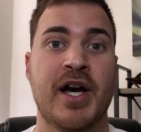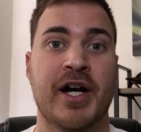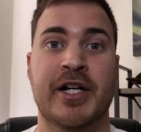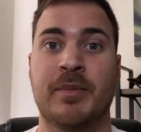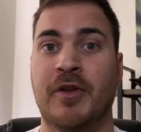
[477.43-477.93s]

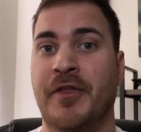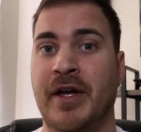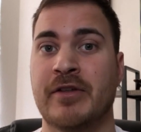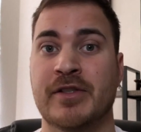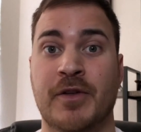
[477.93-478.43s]
a couple of
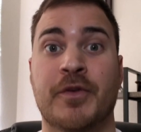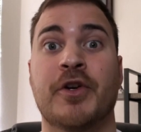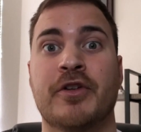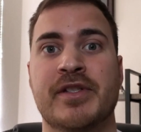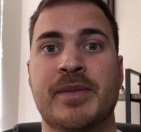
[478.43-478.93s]
thousand of
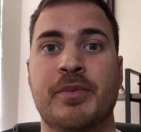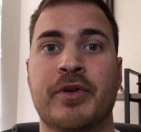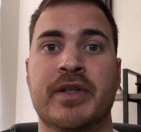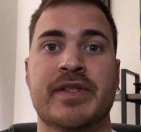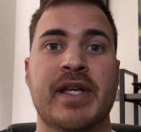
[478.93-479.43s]
courtesy
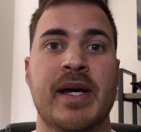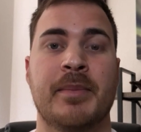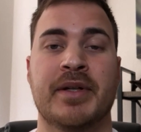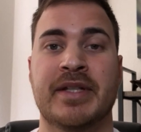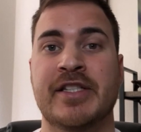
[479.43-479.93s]
points, but